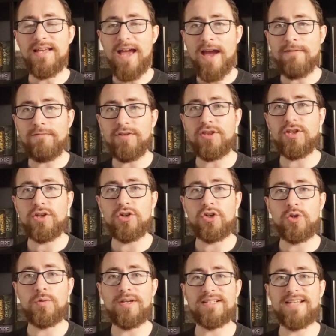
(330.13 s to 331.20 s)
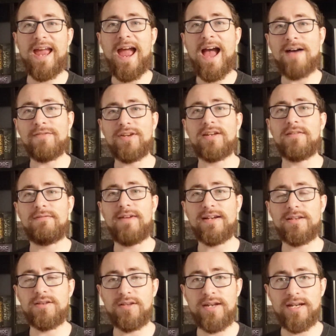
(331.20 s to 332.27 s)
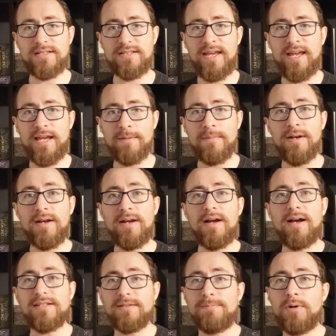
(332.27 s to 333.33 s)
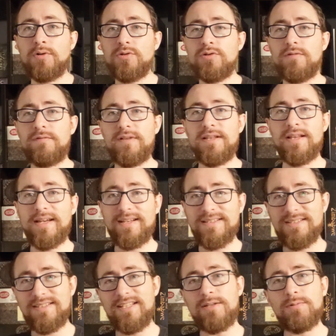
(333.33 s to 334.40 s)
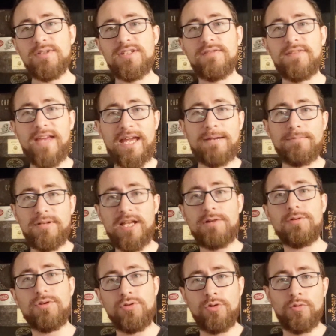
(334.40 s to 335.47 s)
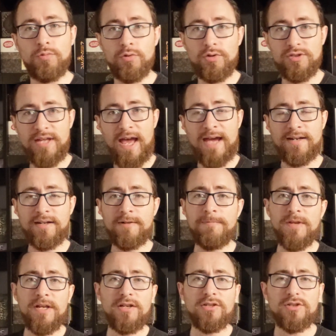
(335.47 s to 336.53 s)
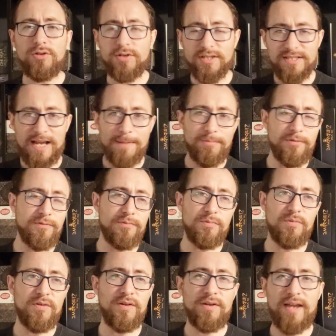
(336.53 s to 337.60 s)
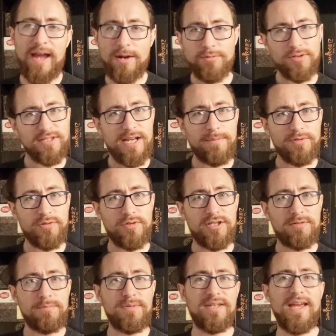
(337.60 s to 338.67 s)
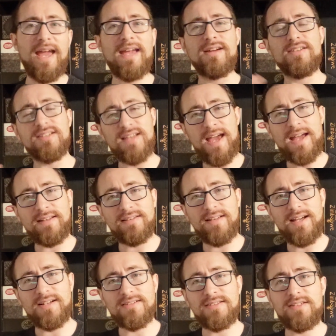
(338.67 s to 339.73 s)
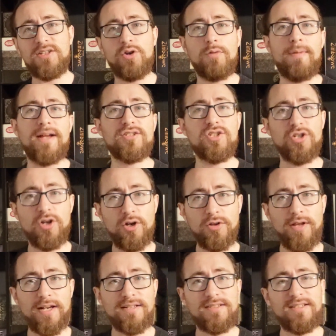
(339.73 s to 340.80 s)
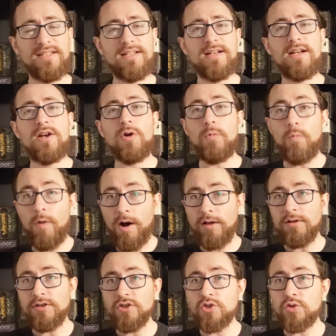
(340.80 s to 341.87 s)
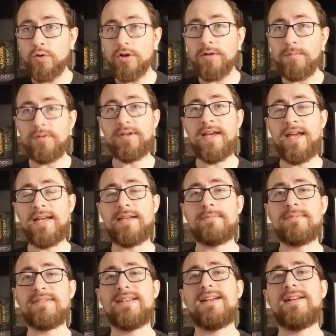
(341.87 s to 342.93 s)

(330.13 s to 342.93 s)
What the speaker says: everything you're doing is having an effect on the next game, as opposed to feeling like a sequence of gameplay with new rules added. So an example, counterexamples of this would be End Legacy or Machiko Legacy. While enjoyable games,